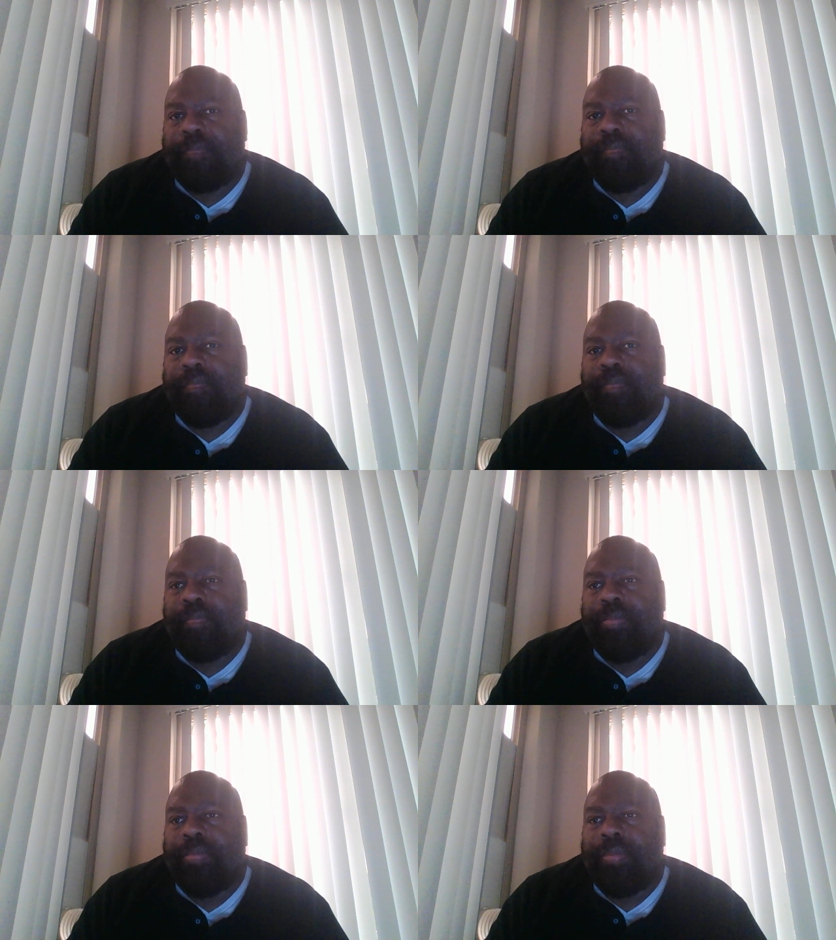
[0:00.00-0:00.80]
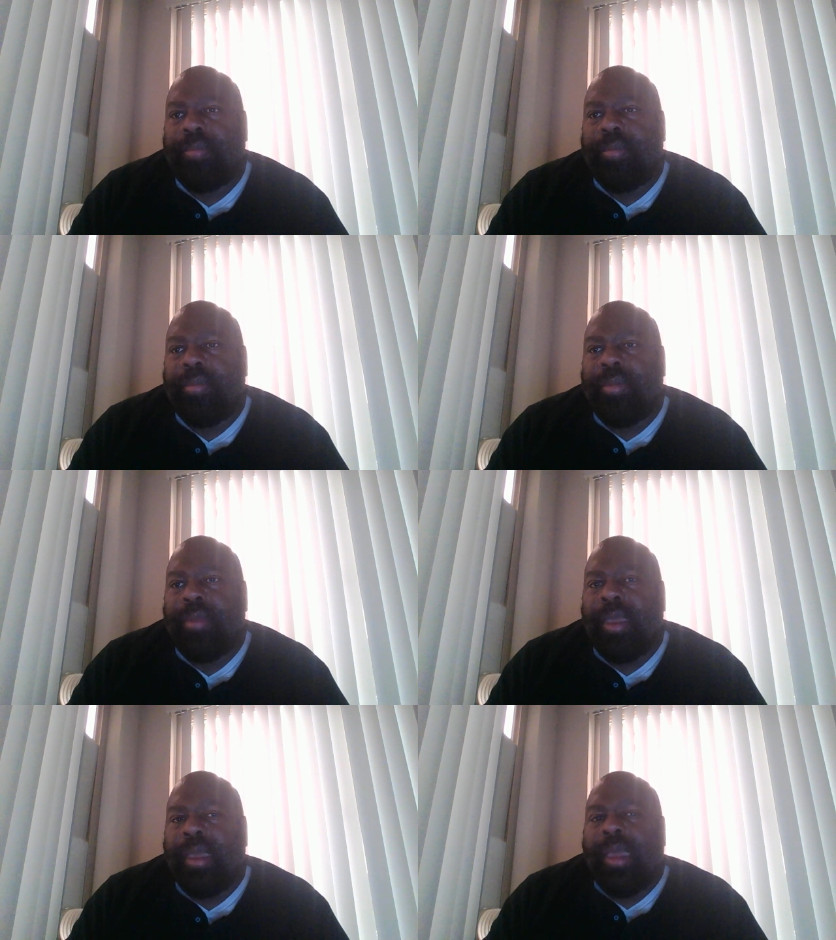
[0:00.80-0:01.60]

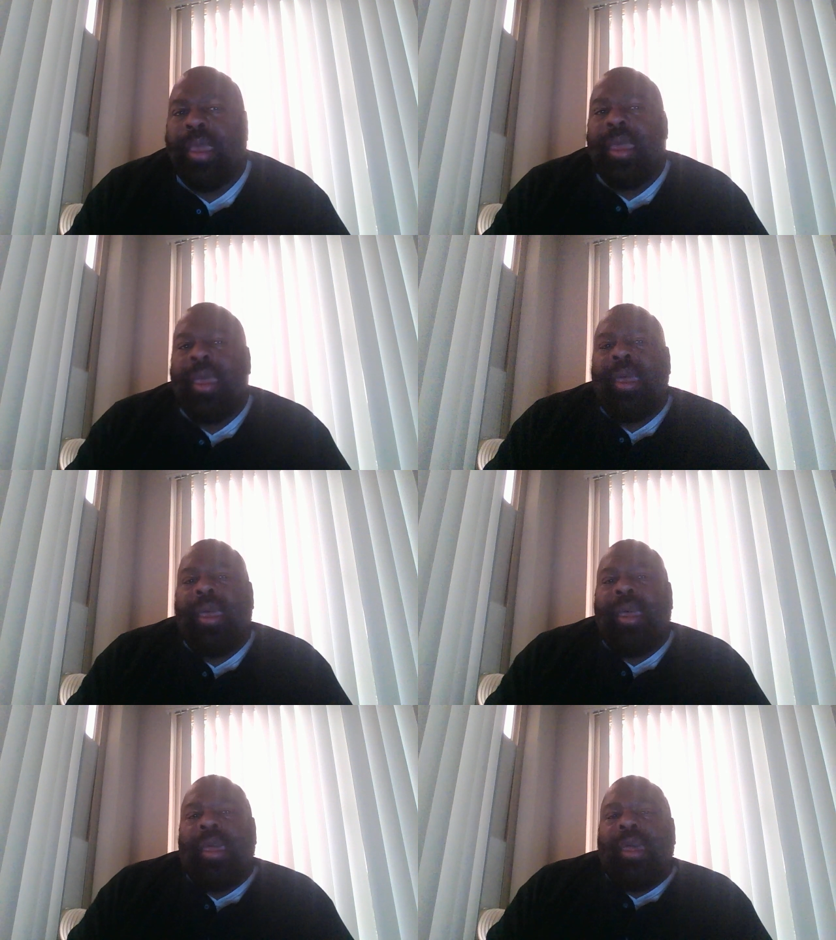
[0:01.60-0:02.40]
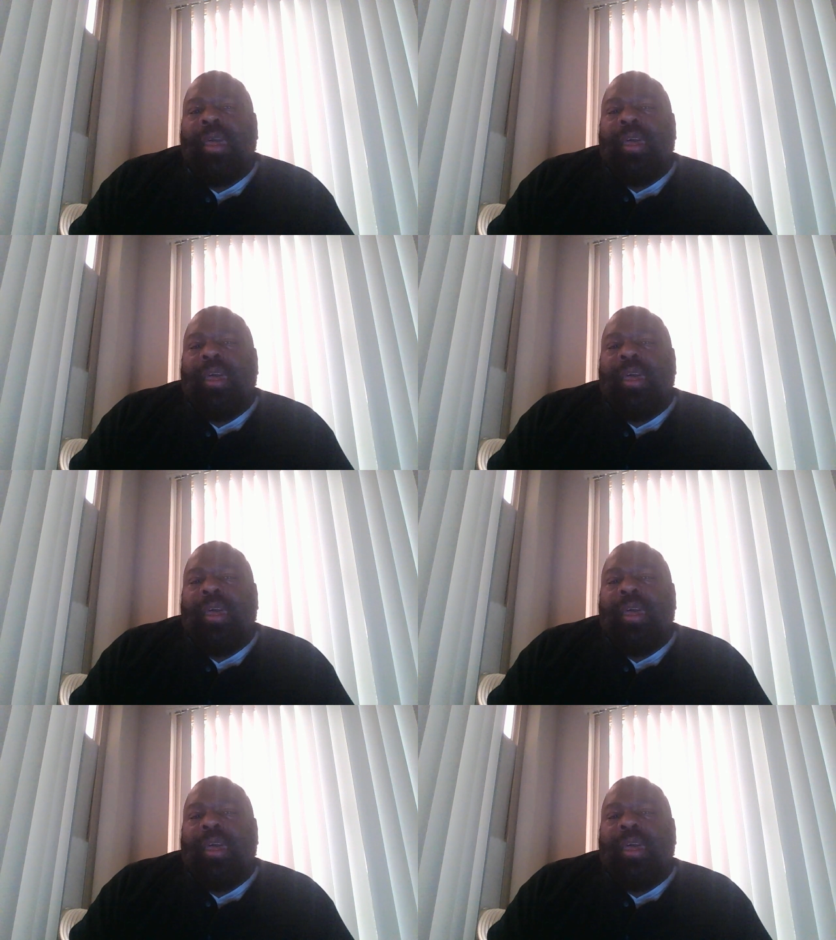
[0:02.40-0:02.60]
(silence)